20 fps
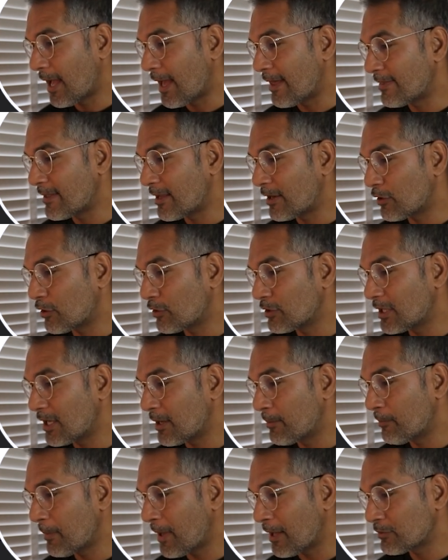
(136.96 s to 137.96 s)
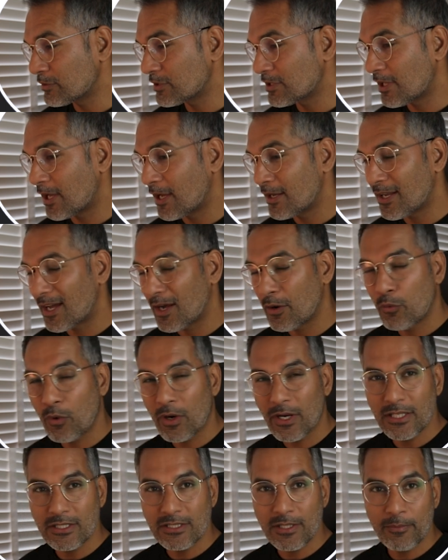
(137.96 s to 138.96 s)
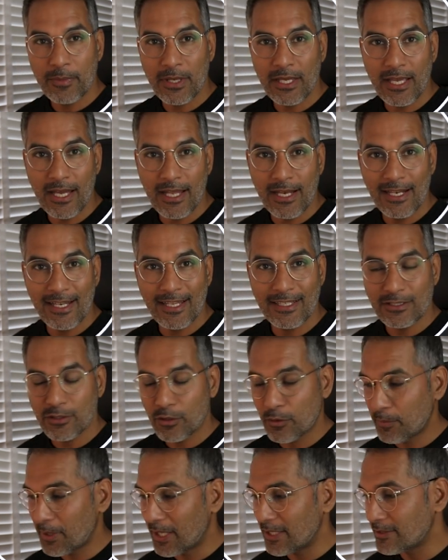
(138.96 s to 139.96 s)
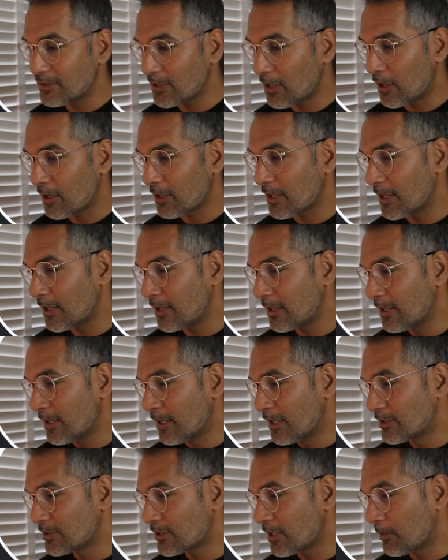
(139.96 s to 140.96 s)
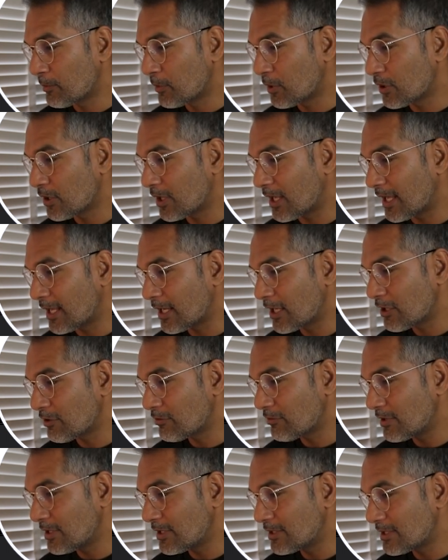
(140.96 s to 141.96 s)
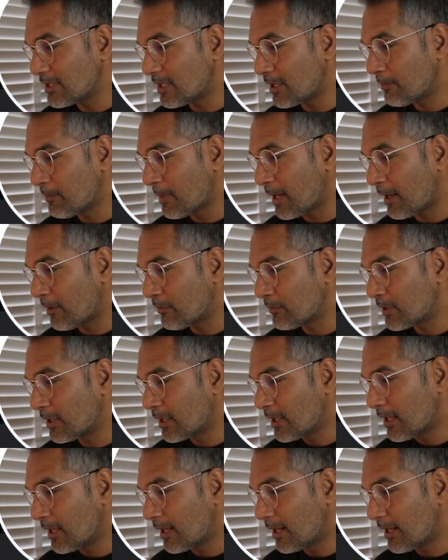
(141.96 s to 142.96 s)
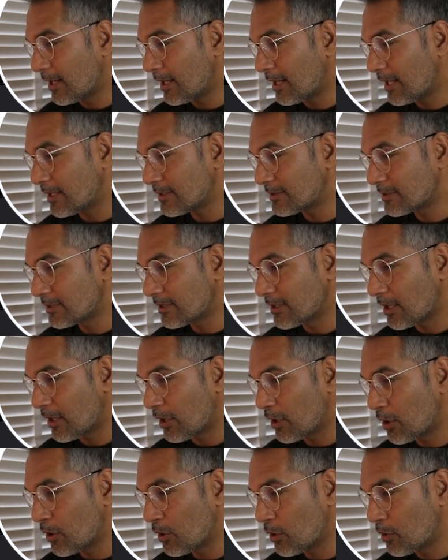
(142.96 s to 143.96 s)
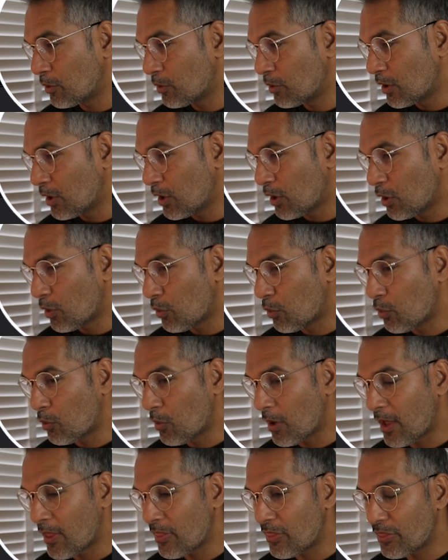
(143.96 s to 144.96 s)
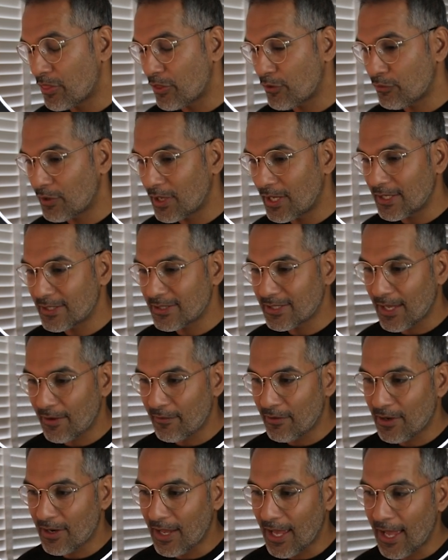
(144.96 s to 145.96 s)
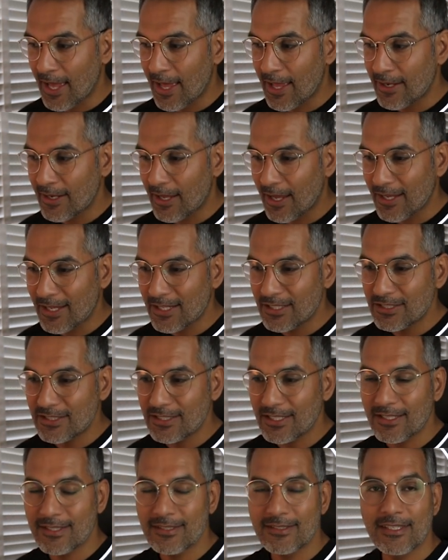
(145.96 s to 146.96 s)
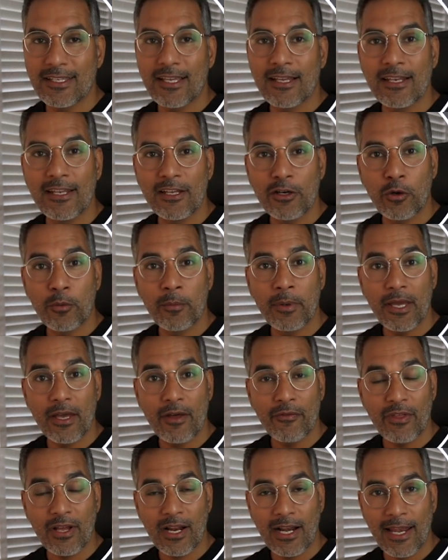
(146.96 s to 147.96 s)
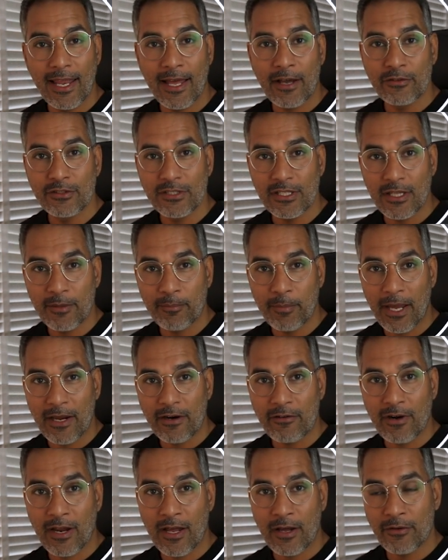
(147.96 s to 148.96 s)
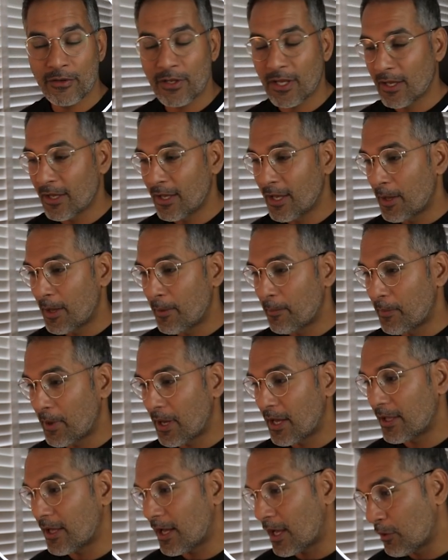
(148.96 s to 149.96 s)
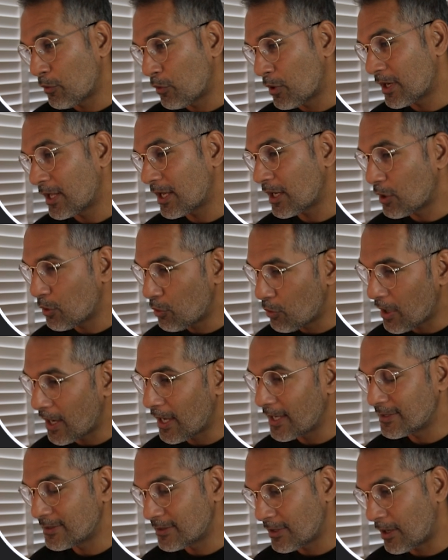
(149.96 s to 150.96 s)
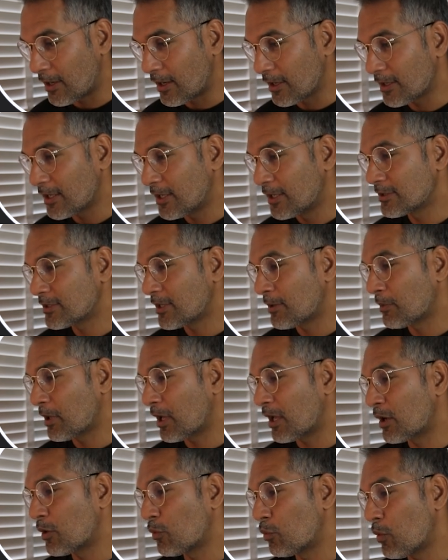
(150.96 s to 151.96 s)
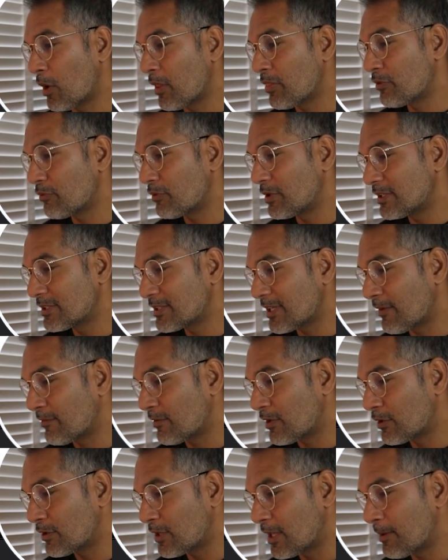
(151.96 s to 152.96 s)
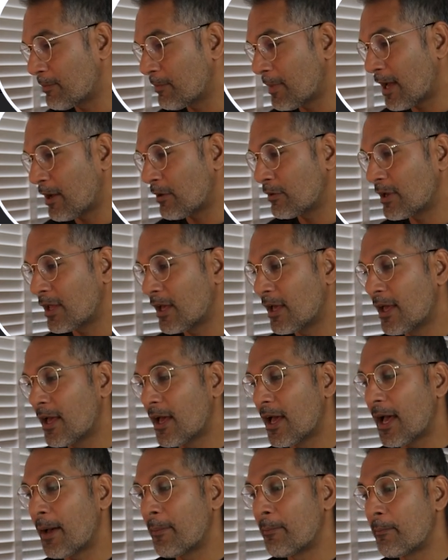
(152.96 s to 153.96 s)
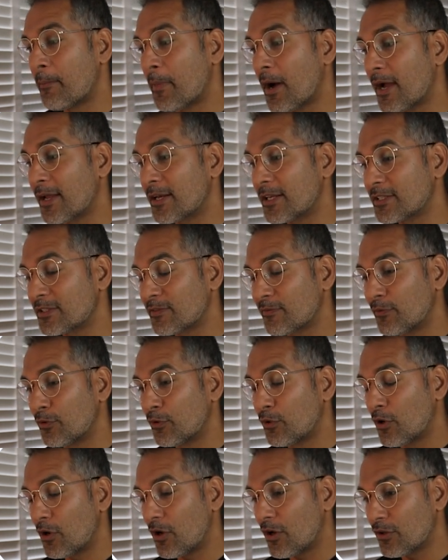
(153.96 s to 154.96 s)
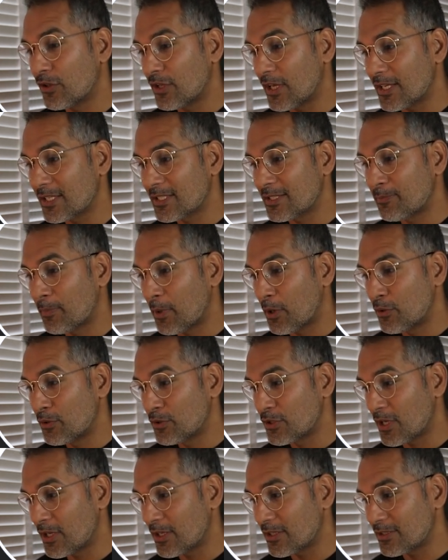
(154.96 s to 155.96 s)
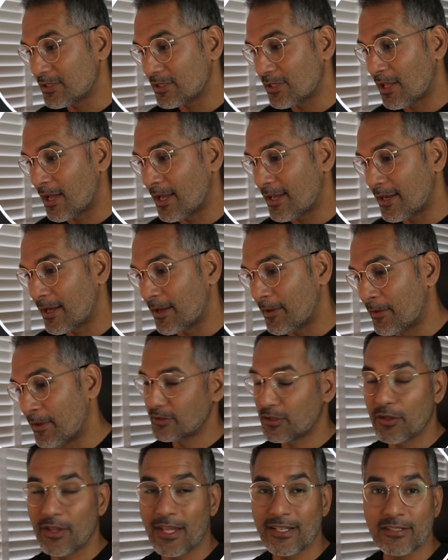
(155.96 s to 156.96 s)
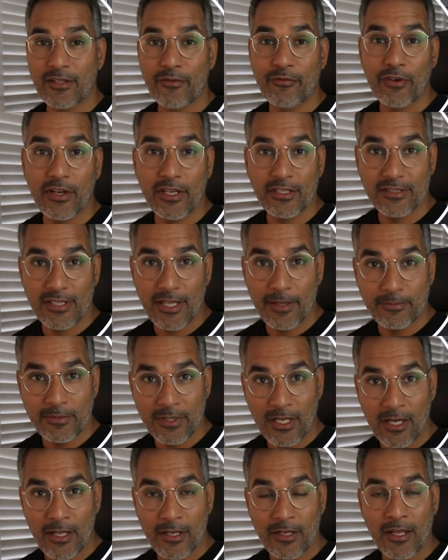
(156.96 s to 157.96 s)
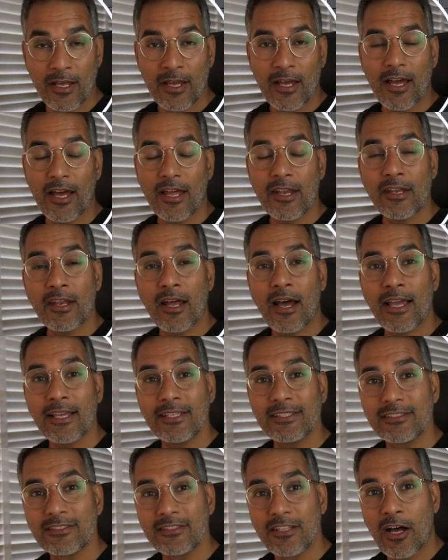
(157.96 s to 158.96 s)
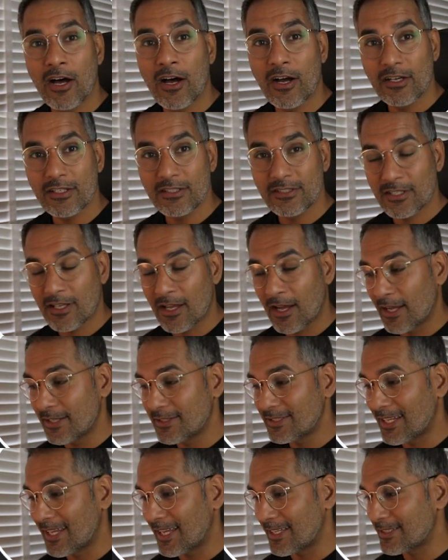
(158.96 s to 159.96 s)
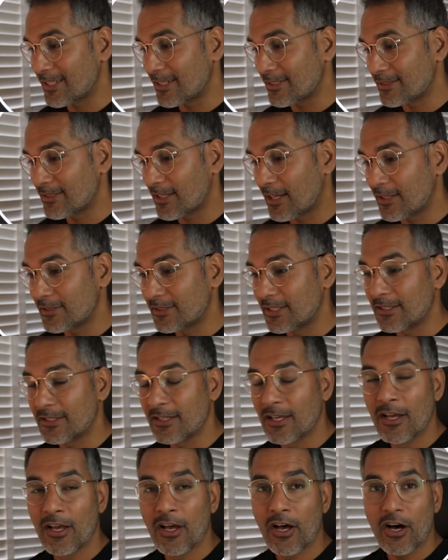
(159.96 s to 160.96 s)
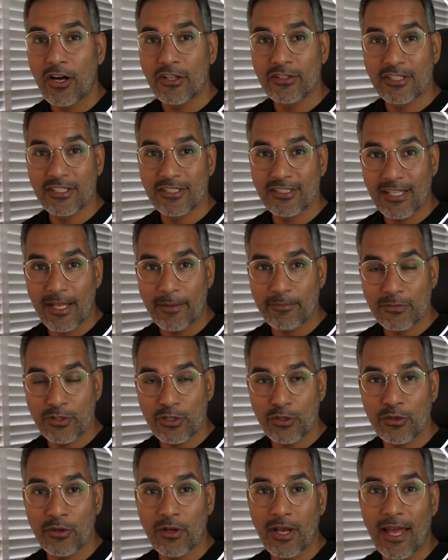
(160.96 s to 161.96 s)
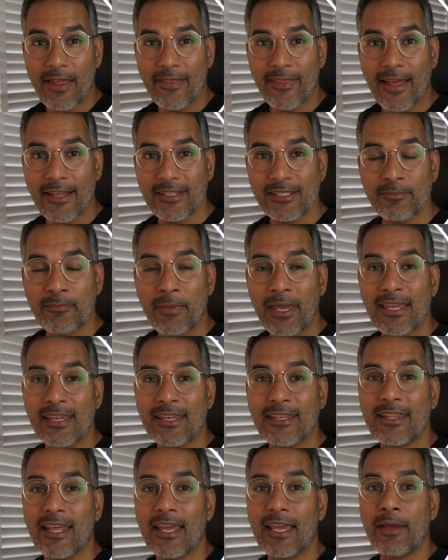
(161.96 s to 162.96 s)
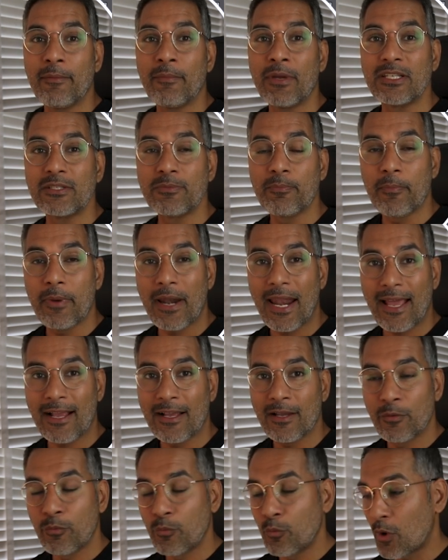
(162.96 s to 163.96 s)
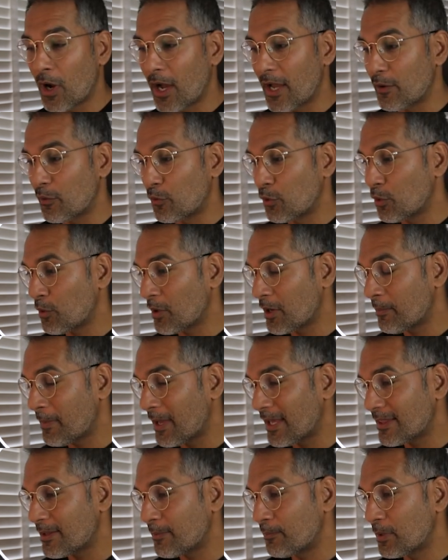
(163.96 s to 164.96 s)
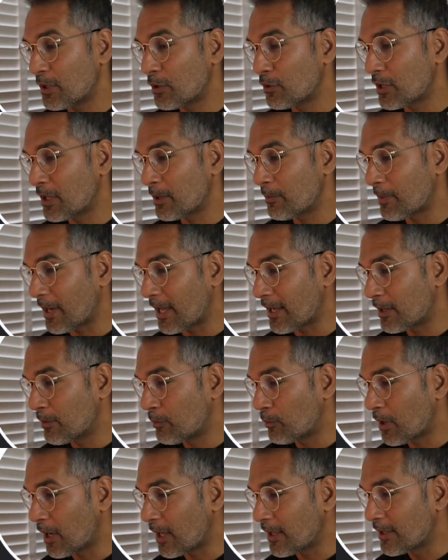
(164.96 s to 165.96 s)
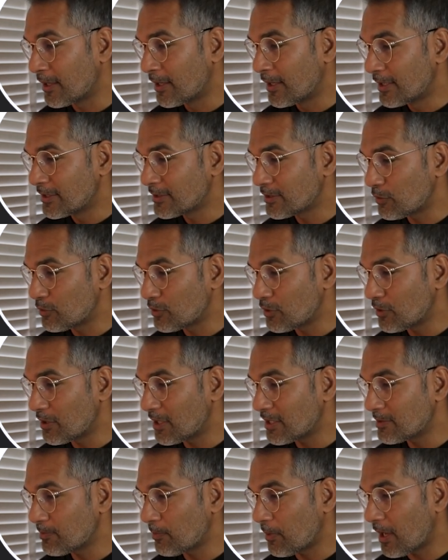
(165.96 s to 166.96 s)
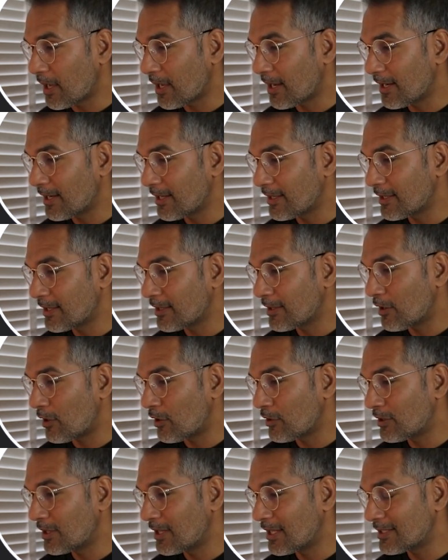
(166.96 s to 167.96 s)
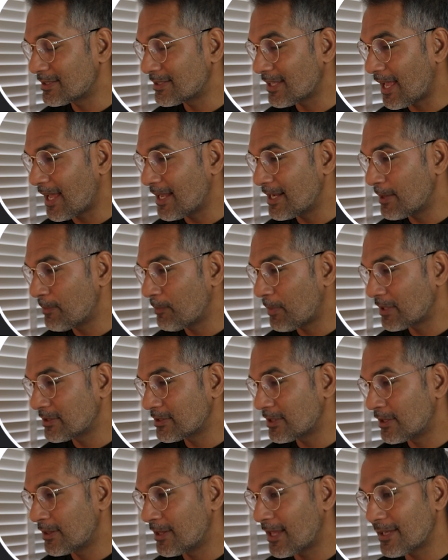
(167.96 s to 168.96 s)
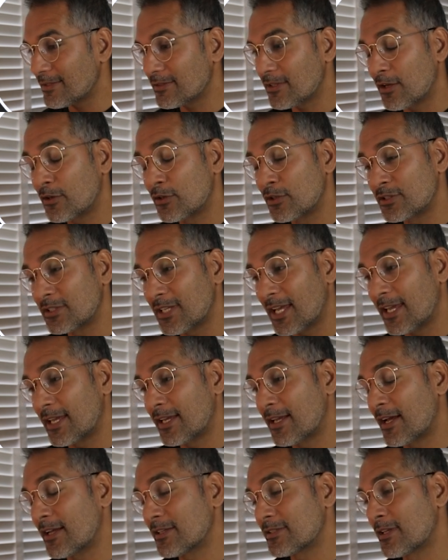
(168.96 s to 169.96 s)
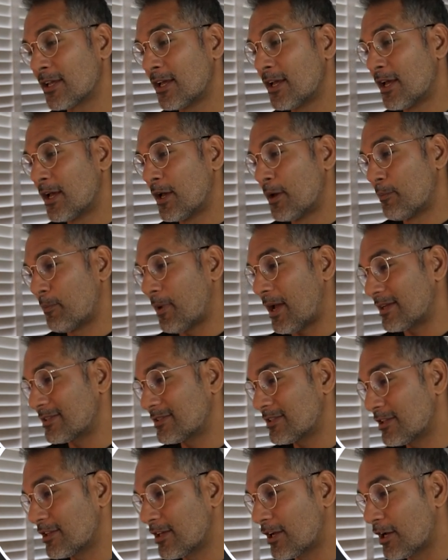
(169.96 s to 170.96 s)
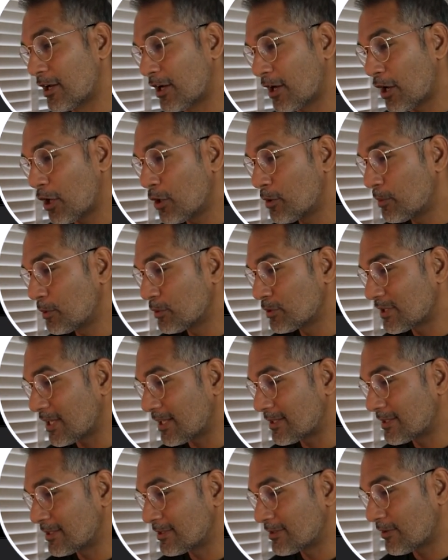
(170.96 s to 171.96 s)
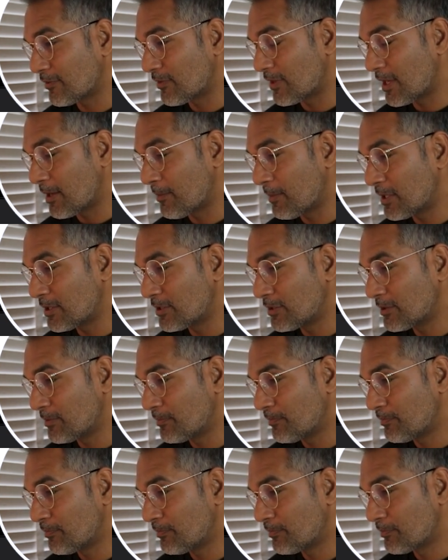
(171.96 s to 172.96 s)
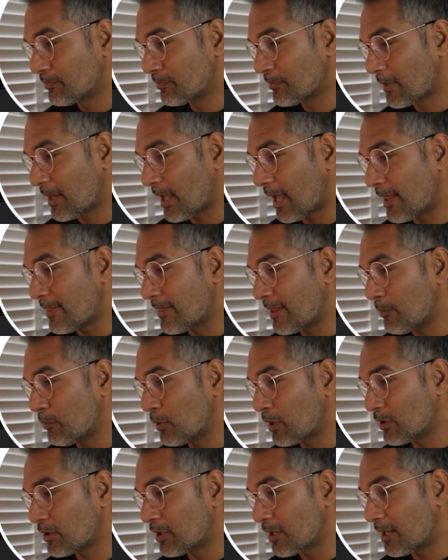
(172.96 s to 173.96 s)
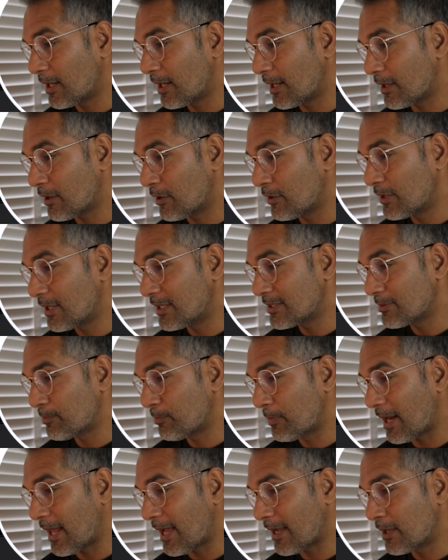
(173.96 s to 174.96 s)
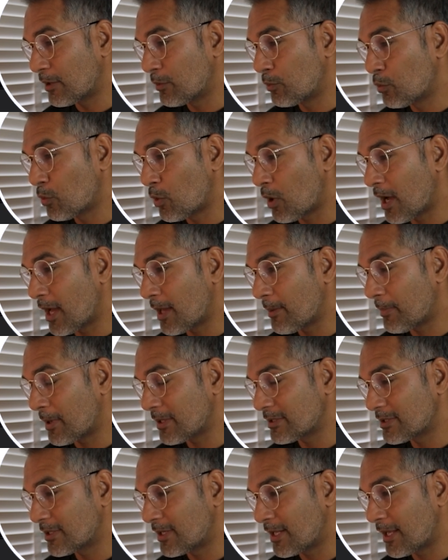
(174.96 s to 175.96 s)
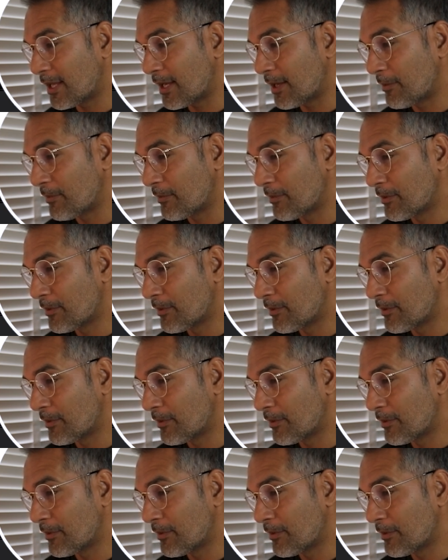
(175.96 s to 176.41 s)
and then on the amount slider, I want it to be a little bit darker, so I'm going to increase the amount. Let's go 137, and I can just see a little bit of the clouds in the background, but I want it quite dark. So I'm going 137 on the amount and -4 on the exposure slider. So that's the first step done, a nice dark sky to get us started. On to step 2, and that's making the image black and white. We want to make the building black and white. So we do this by clicking on this edit button. That's going to take us back to the global settings of the image. And then we're going to click on this black and white button here.